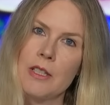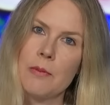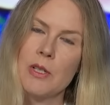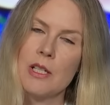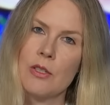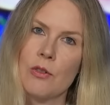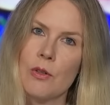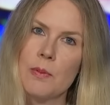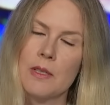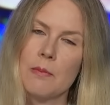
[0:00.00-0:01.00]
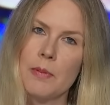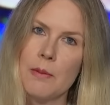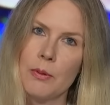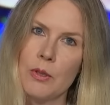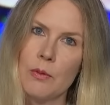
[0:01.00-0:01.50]
liberties groups and
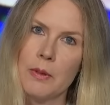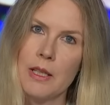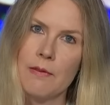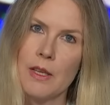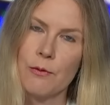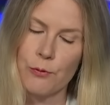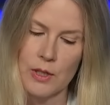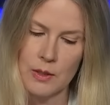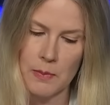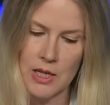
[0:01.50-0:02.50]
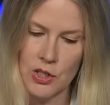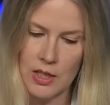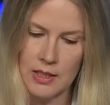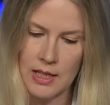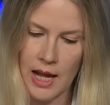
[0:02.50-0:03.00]
people who believe that free speech
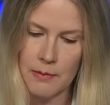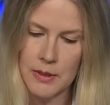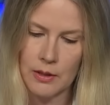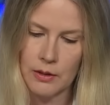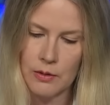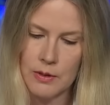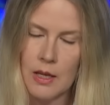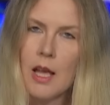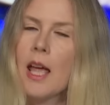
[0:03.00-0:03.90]
is an absolute.